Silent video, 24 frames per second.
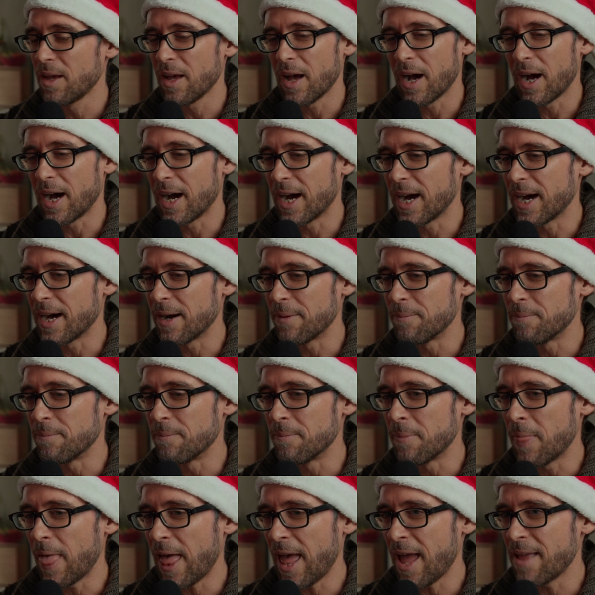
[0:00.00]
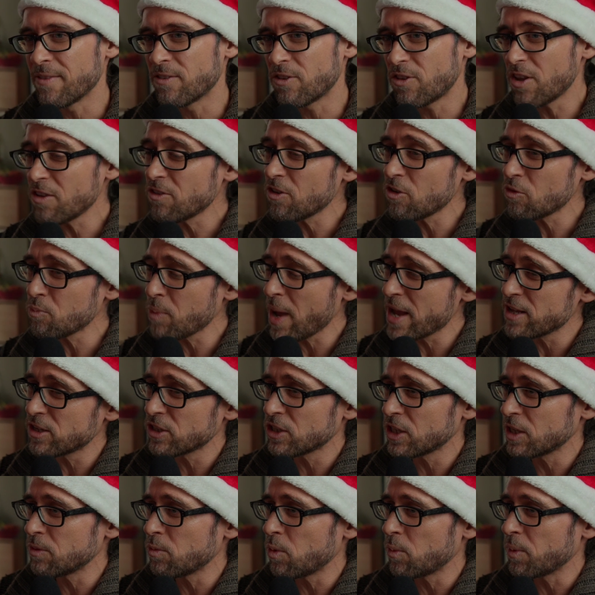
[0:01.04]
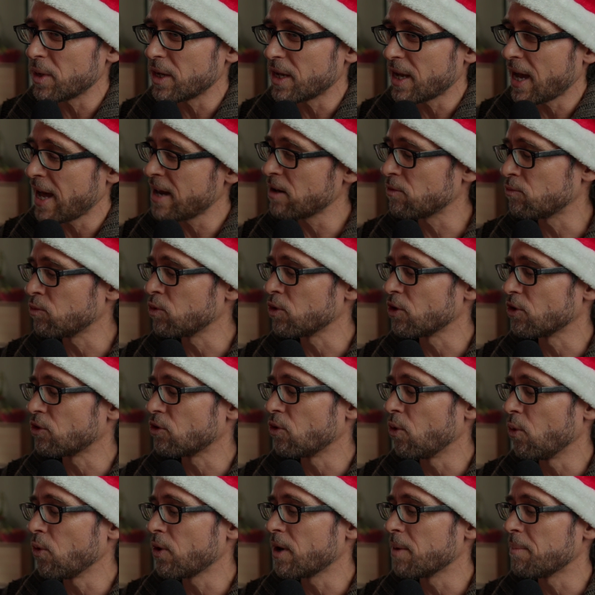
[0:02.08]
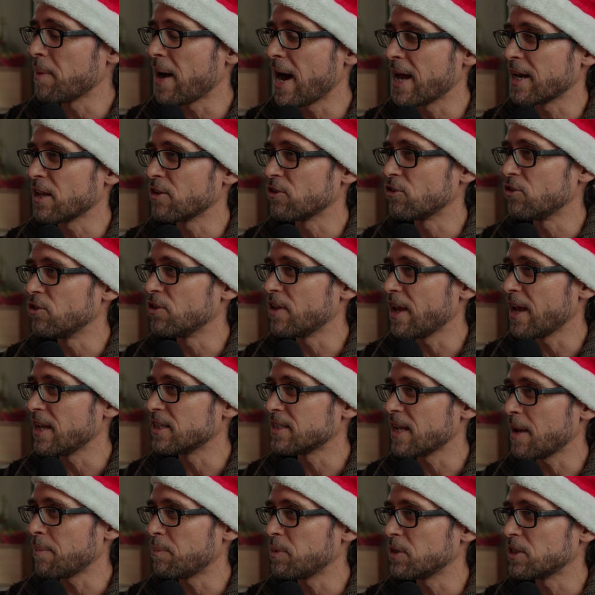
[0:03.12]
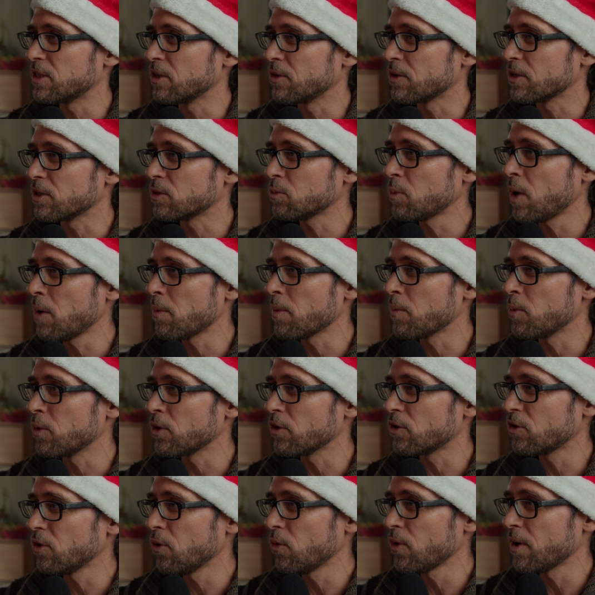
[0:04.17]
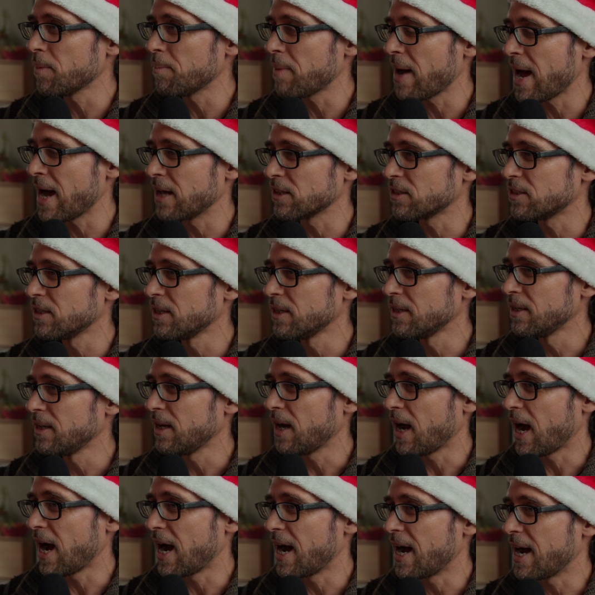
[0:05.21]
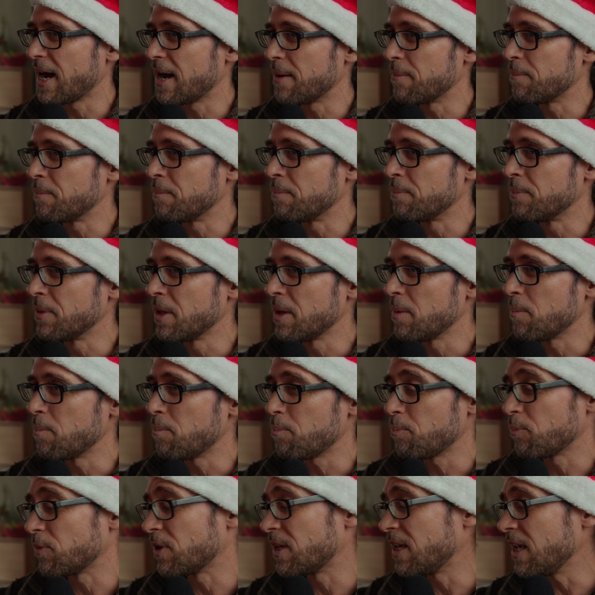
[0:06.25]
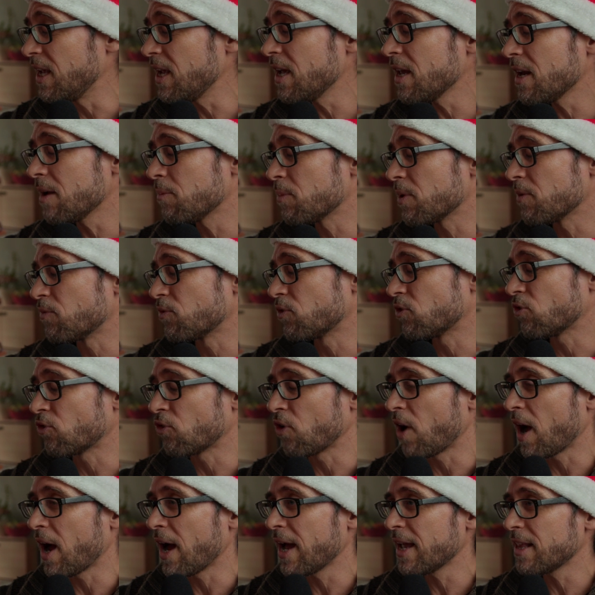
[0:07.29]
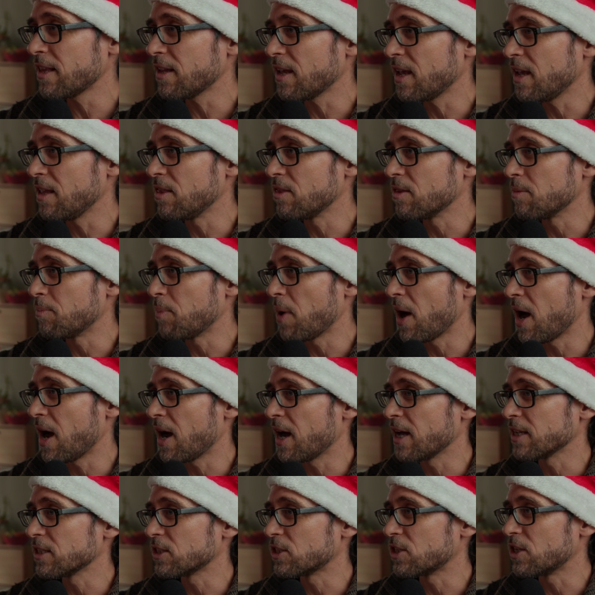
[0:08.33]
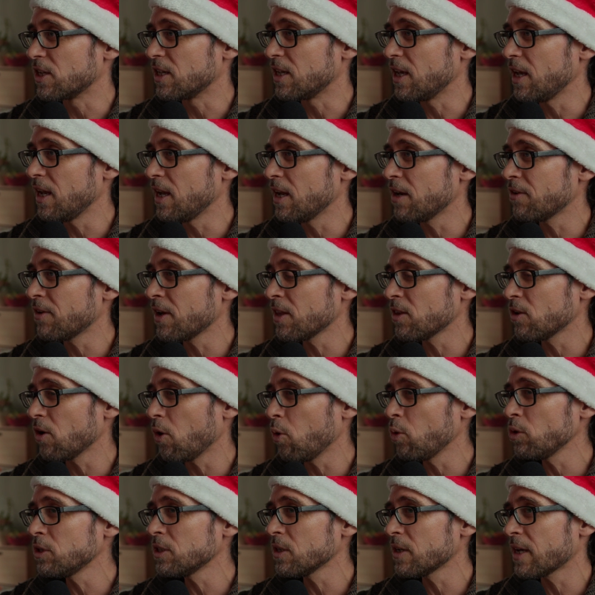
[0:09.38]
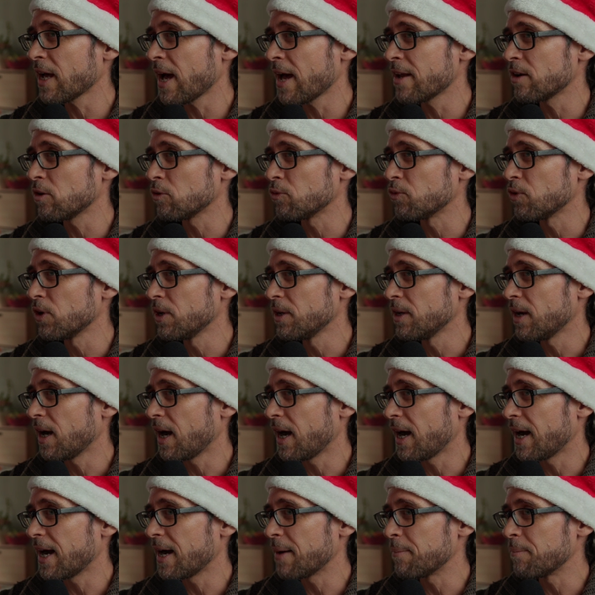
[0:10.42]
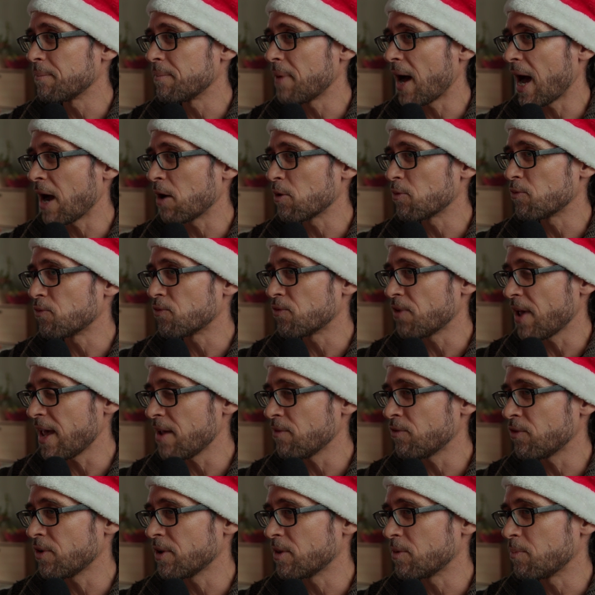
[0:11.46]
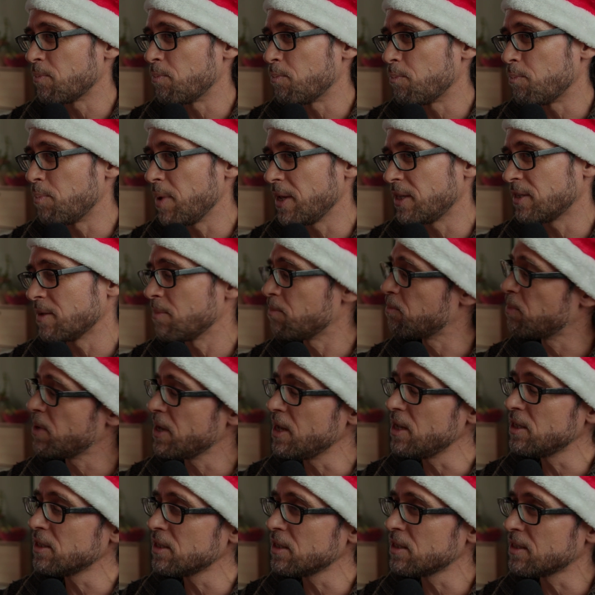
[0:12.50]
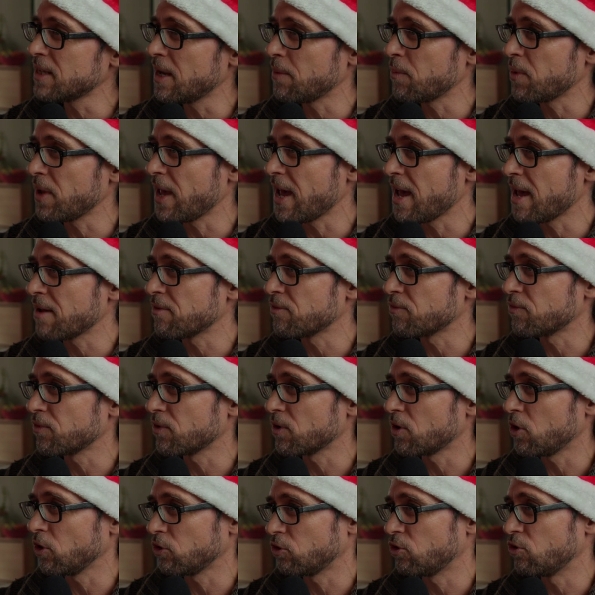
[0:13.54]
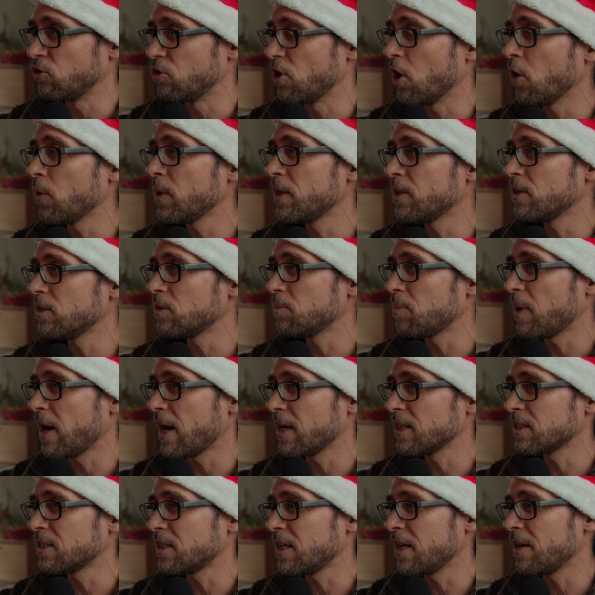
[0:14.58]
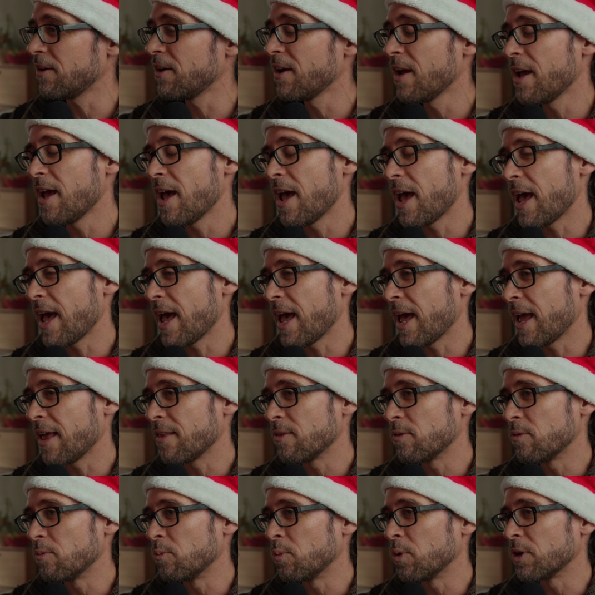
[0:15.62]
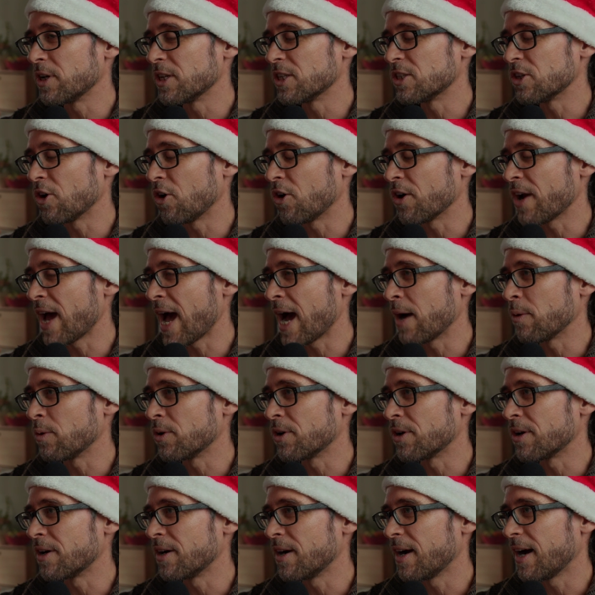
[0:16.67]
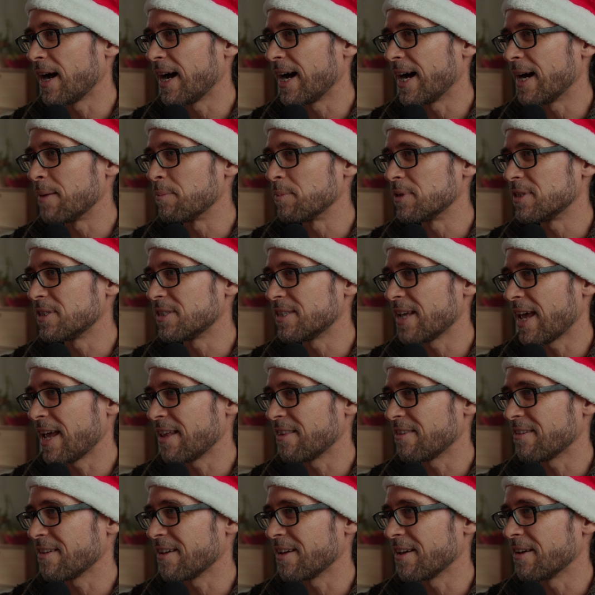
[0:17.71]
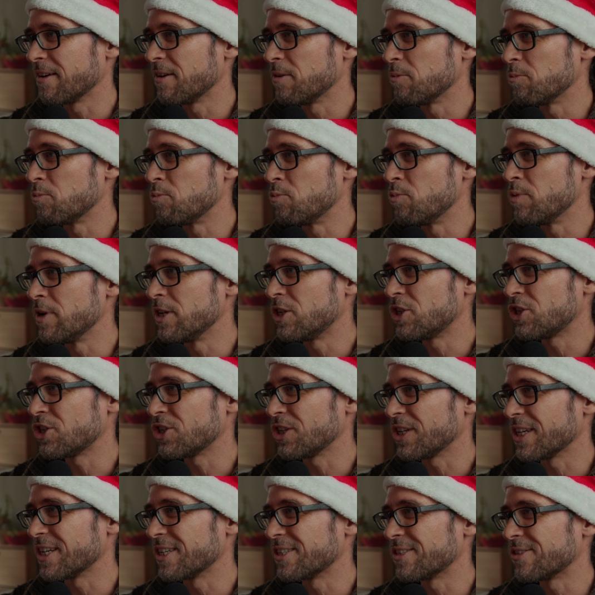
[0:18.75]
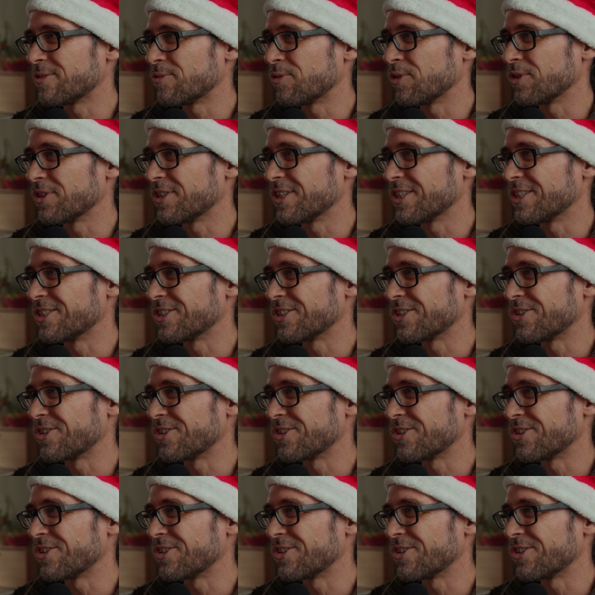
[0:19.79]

Um, and this is basically what we kind of want to talk about in today's episode as well. We want to talk about um, gear that we've tried in the past year, and also kind of um, our favorite bits and pieces that we have got to know in this past year, and what is on our um, Santa wish list for this